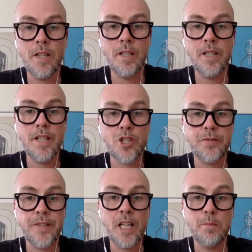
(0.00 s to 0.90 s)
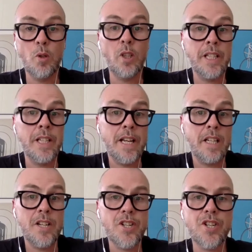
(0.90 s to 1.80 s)
it's available in
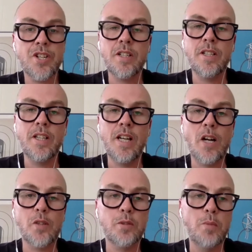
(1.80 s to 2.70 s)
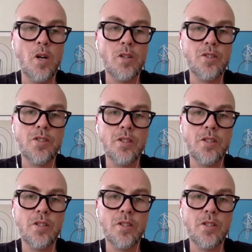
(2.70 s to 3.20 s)
English out of the box,